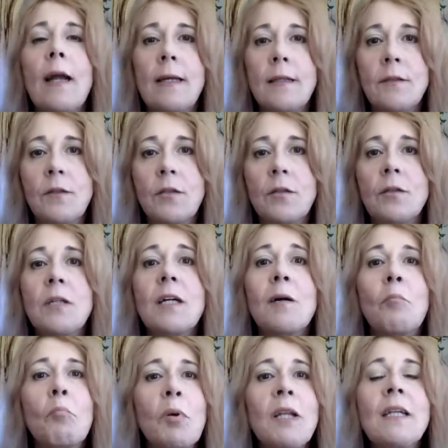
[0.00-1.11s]
entered
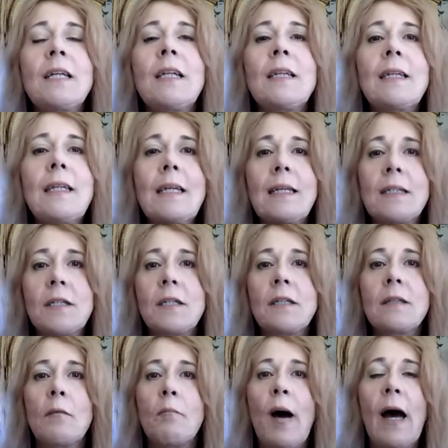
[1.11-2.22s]
completely into
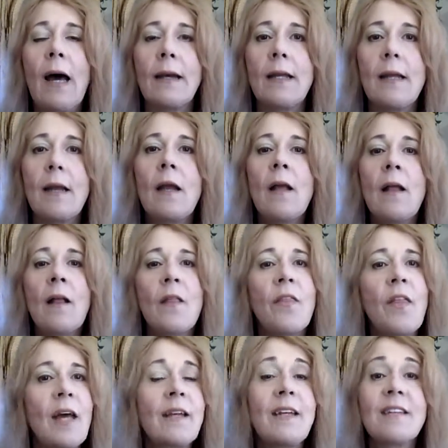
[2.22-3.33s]
the body.
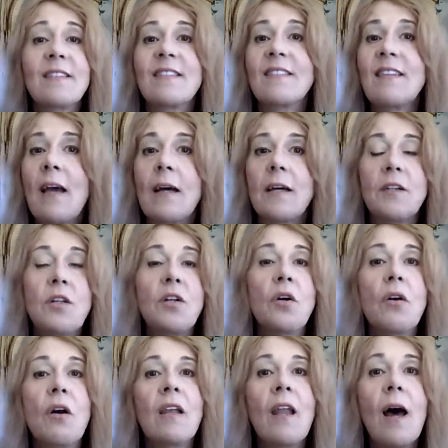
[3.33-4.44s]
Then it's set.
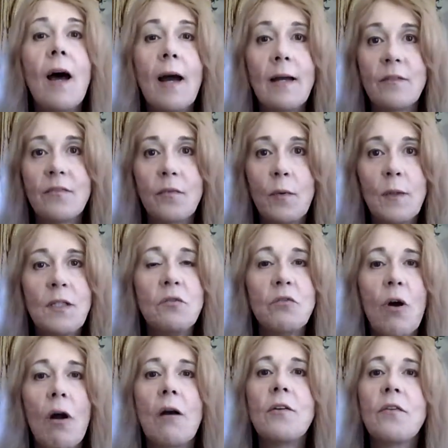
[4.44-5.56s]
You're alive when you
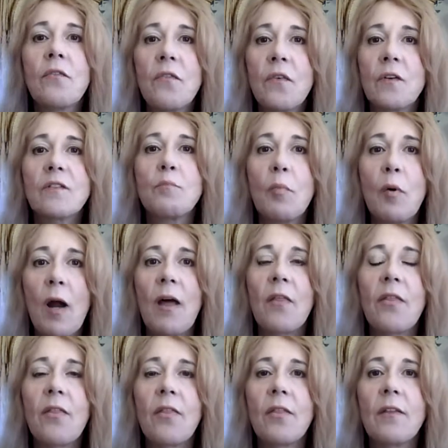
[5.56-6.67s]
draw your first breath.
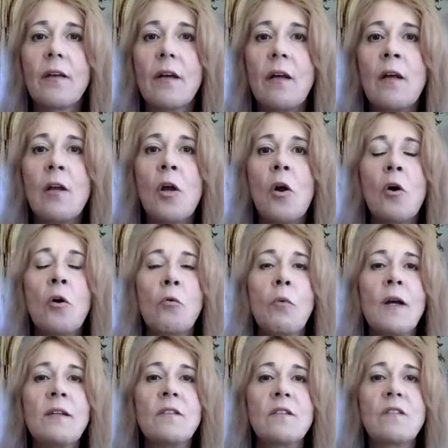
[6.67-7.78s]

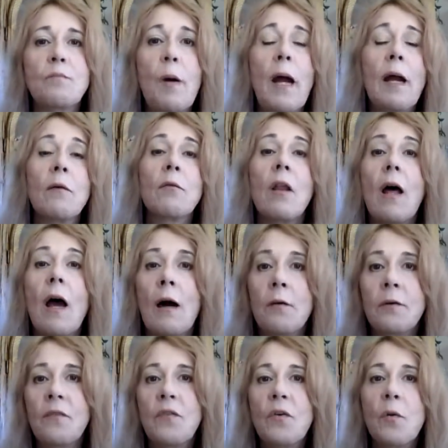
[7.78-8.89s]
When you spiral
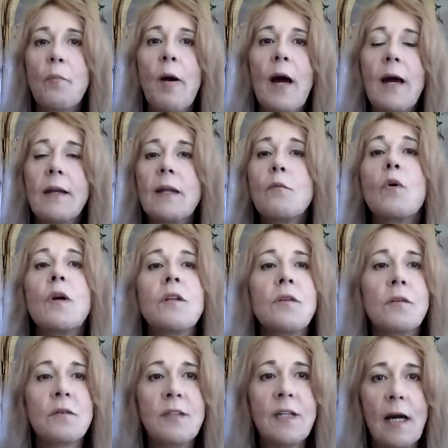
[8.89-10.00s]
out of your body, when
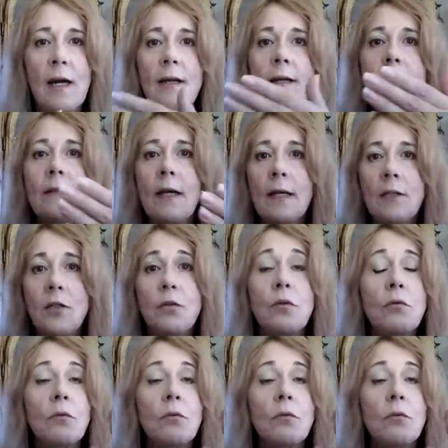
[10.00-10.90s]
you're dying and